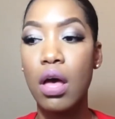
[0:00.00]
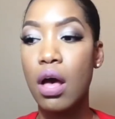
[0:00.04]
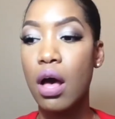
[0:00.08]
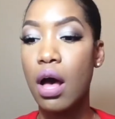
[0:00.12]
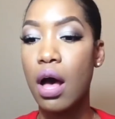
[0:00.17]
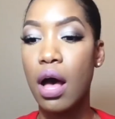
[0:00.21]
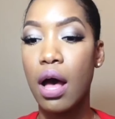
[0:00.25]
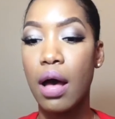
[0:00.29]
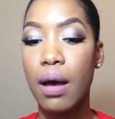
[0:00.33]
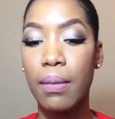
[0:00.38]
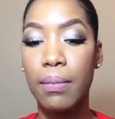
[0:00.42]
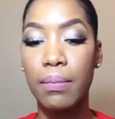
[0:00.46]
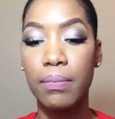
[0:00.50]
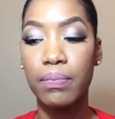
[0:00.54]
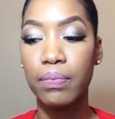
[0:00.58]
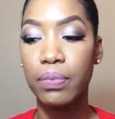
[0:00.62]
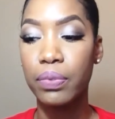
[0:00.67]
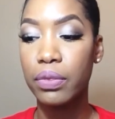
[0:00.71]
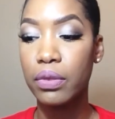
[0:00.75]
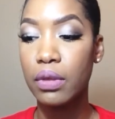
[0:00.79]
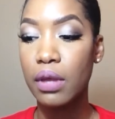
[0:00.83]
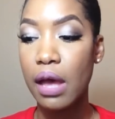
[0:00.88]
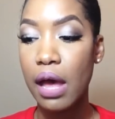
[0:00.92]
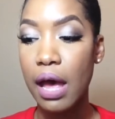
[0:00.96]

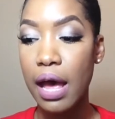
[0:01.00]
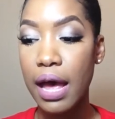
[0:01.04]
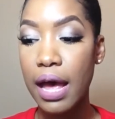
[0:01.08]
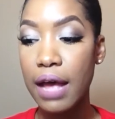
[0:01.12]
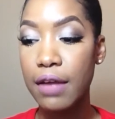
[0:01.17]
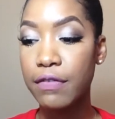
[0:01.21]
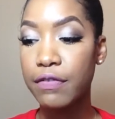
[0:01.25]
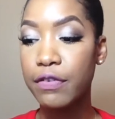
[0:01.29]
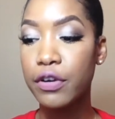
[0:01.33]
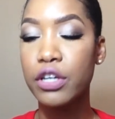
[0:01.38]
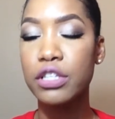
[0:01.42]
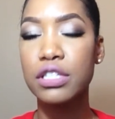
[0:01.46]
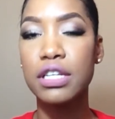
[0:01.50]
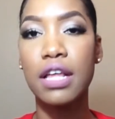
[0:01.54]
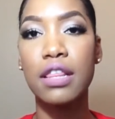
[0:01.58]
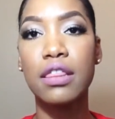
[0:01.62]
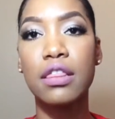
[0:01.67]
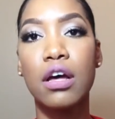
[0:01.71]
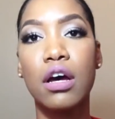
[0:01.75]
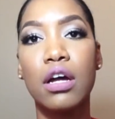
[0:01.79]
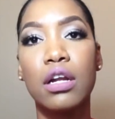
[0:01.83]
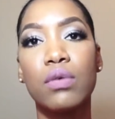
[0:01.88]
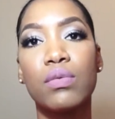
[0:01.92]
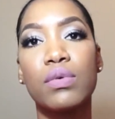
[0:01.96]
At first, I
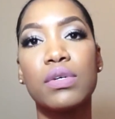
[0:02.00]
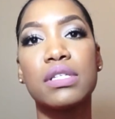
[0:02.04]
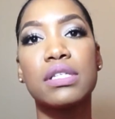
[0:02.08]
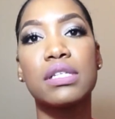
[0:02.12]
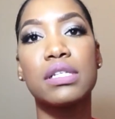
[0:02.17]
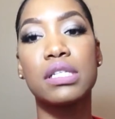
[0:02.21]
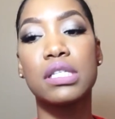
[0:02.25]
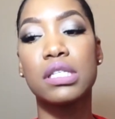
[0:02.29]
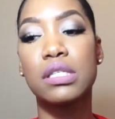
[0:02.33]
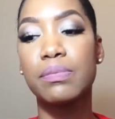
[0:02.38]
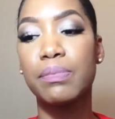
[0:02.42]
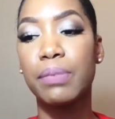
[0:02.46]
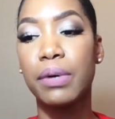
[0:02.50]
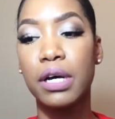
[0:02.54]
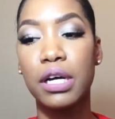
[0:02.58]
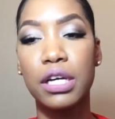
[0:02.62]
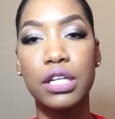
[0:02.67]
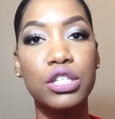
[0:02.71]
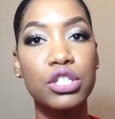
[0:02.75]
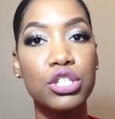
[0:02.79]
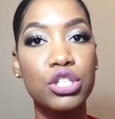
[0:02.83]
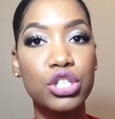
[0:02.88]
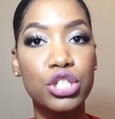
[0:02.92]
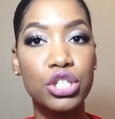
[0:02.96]
thought it was the
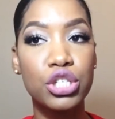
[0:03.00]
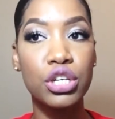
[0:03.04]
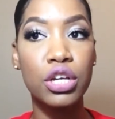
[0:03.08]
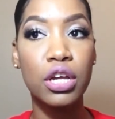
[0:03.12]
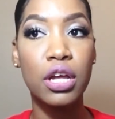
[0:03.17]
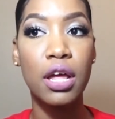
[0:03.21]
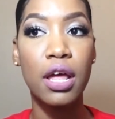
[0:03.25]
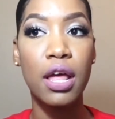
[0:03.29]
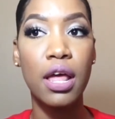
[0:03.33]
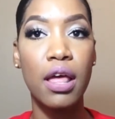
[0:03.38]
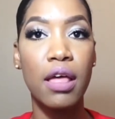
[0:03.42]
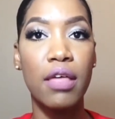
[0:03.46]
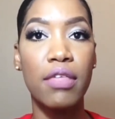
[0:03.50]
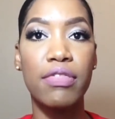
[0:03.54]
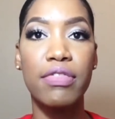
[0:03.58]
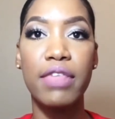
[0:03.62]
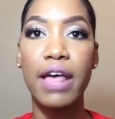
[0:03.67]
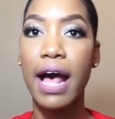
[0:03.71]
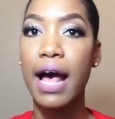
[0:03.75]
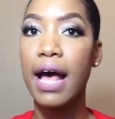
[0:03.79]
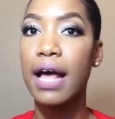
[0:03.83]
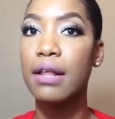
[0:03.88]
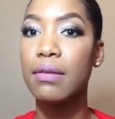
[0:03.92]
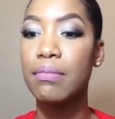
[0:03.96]
sponge,
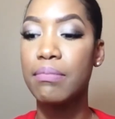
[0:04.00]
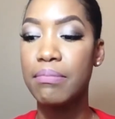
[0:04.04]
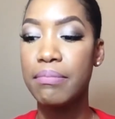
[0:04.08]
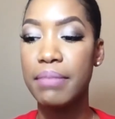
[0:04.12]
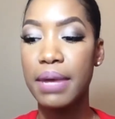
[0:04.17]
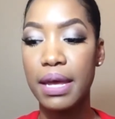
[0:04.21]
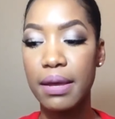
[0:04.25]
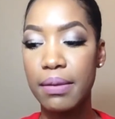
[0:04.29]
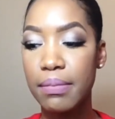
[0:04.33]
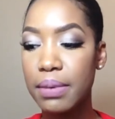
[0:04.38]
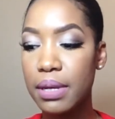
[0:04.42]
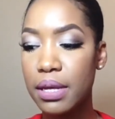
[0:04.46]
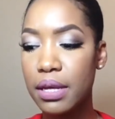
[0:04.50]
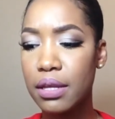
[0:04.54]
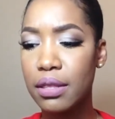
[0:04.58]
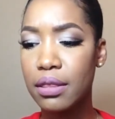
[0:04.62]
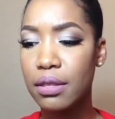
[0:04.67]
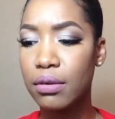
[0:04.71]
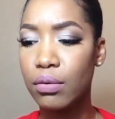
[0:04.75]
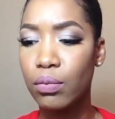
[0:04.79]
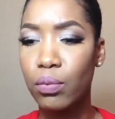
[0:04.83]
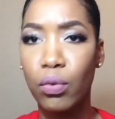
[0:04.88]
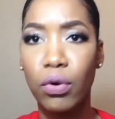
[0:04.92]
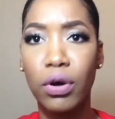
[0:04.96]
that maybe
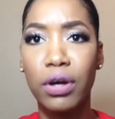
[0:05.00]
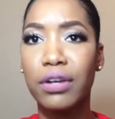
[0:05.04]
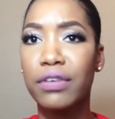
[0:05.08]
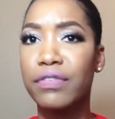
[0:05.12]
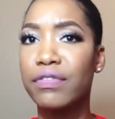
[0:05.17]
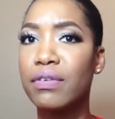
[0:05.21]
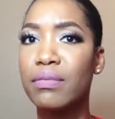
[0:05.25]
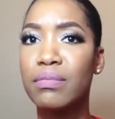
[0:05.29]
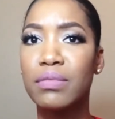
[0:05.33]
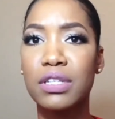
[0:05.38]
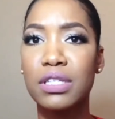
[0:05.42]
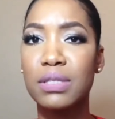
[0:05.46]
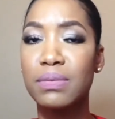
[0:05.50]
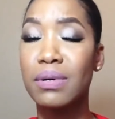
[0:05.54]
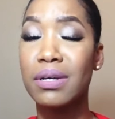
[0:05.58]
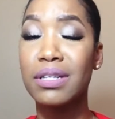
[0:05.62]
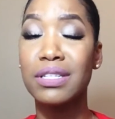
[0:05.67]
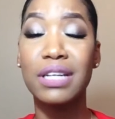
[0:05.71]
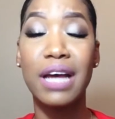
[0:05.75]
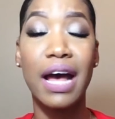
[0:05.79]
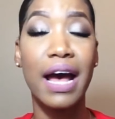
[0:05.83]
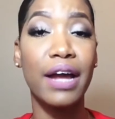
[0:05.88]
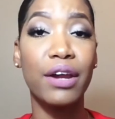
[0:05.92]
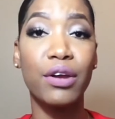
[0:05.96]
the water from the
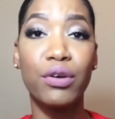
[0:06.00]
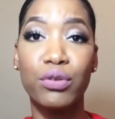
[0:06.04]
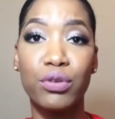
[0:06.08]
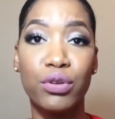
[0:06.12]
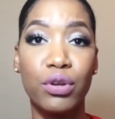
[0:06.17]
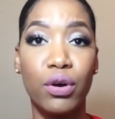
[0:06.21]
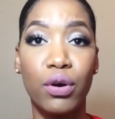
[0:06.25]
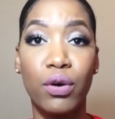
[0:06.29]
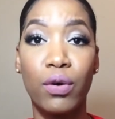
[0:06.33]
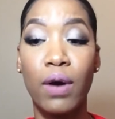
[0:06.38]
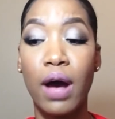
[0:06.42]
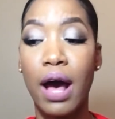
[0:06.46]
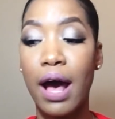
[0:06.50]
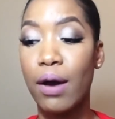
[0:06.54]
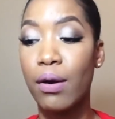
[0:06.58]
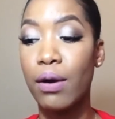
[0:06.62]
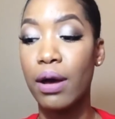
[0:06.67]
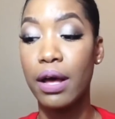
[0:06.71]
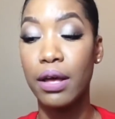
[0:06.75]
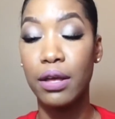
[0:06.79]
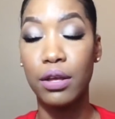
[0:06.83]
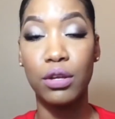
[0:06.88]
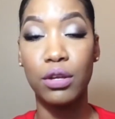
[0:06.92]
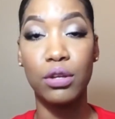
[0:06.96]
sponge, I don't know.
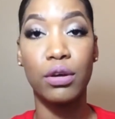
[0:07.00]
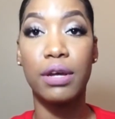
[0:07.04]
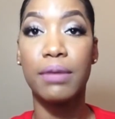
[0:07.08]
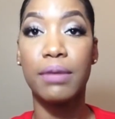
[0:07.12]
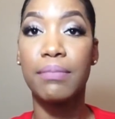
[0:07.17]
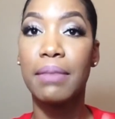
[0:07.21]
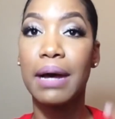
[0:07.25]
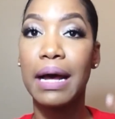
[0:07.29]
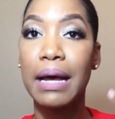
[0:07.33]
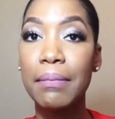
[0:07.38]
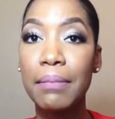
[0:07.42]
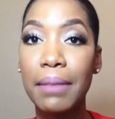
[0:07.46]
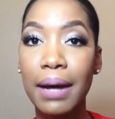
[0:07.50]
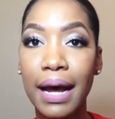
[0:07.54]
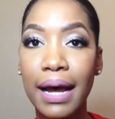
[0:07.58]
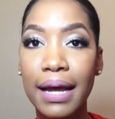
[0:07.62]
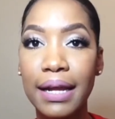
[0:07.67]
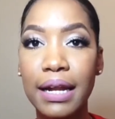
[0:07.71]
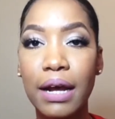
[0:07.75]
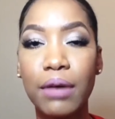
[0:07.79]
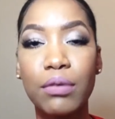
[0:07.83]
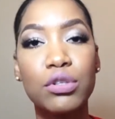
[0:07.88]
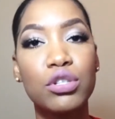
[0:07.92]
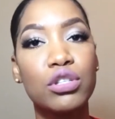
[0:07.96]
I you know, in my
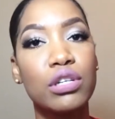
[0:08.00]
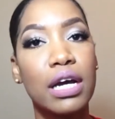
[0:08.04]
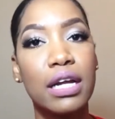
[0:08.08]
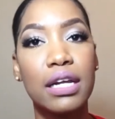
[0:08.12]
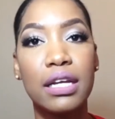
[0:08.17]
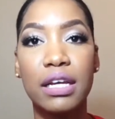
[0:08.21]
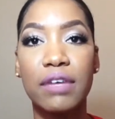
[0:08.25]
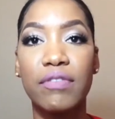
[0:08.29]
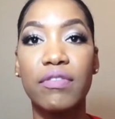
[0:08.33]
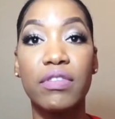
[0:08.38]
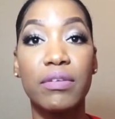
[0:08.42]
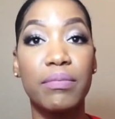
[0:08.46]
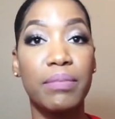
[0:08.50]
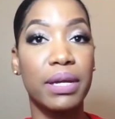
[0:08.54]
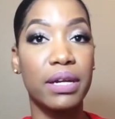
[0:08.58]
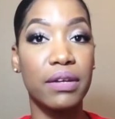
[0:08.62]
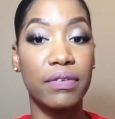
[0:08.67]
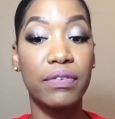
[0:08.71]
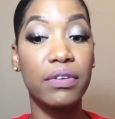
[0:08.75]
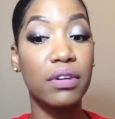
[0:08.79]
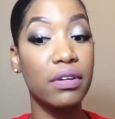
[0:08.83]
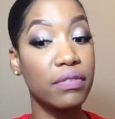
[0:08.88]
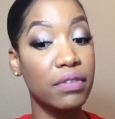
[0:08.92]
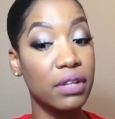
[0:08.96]
mind, I was trying to give it the
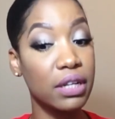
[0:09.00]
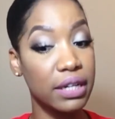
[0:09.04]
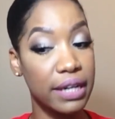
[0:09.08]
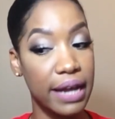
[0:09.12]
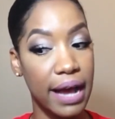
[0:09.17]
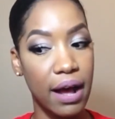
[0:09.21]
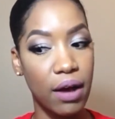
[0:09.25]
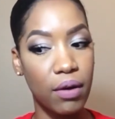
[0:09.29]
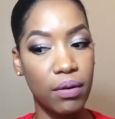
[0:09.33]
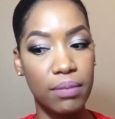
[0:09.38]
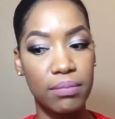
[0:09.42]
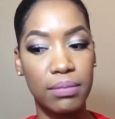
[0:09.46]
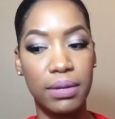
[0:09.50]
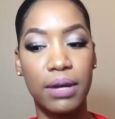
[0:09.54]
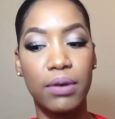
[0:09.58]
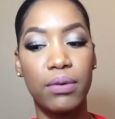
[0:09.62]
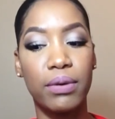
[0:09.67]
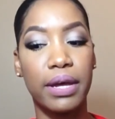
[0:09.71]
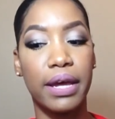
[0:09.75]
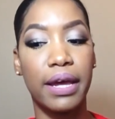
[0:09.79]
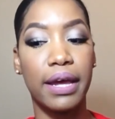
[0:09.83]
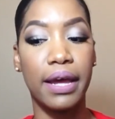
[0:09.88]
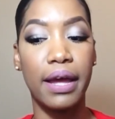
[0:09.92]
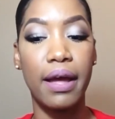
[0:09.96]
benefit of the doubt. I'm like,
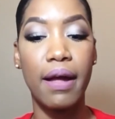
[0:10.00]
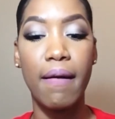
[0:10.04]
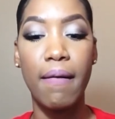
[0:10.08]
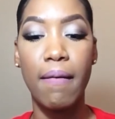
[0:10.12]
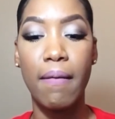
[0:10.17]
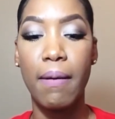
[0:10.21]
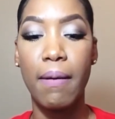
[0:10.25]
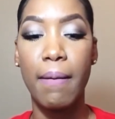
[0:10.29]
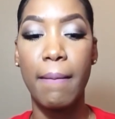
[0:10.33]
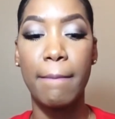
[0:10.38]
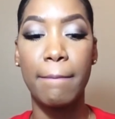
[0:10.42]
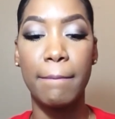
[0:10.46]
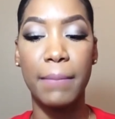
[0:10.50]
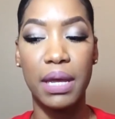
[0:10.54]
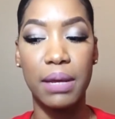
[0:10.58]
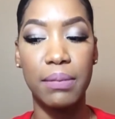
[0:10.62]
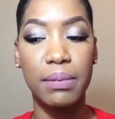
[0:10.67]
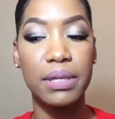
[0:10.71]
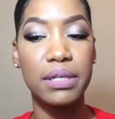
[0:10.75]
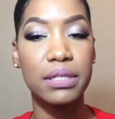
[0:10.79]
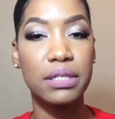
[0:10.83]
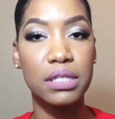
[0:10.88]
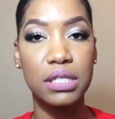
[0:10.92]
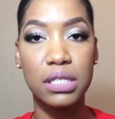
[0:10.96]
okay,
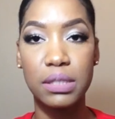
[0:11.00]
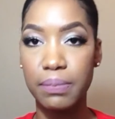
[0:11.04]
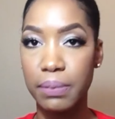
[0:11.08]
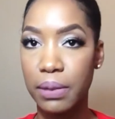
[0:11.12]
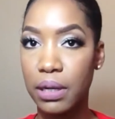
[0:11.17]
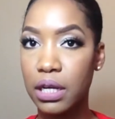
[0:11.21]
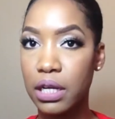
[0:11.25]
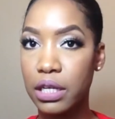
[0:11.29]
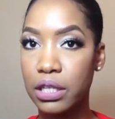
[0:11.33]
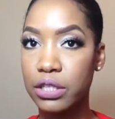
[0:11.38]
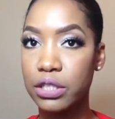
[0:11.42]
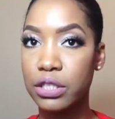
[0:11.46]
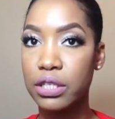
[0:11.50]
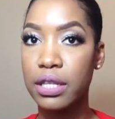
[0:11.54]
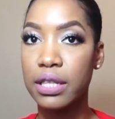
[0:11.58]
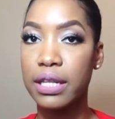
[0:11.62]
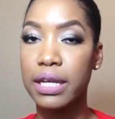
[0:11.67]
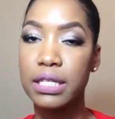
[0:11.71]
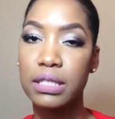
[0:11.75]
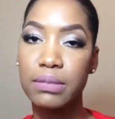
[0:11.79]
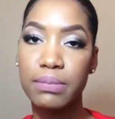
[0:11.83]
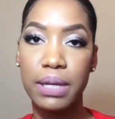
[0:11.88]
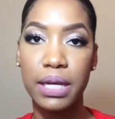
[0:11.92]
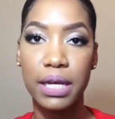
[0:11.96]
maybe it's a sponge
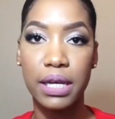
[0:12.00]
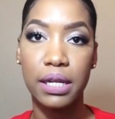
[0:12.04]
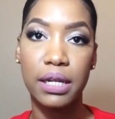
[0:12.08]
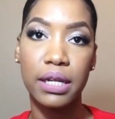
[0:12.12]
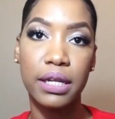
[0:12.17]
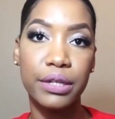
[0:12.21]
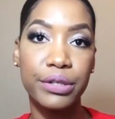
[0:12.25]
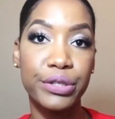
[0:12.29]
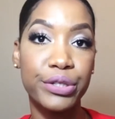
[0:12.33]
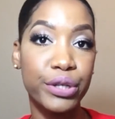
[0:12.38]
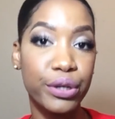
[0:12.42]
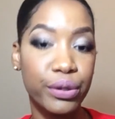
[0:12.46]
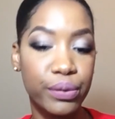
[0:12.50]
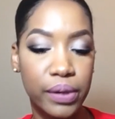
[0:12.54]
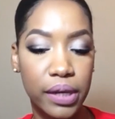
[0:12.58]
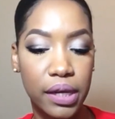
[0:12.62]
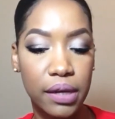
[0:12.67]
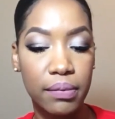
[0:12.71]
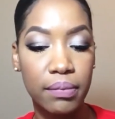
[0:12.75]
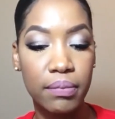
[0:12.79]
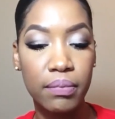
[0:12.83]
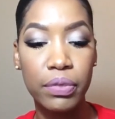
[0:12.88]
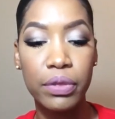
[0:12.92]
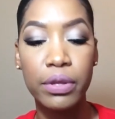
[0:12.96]
that's making it dewy.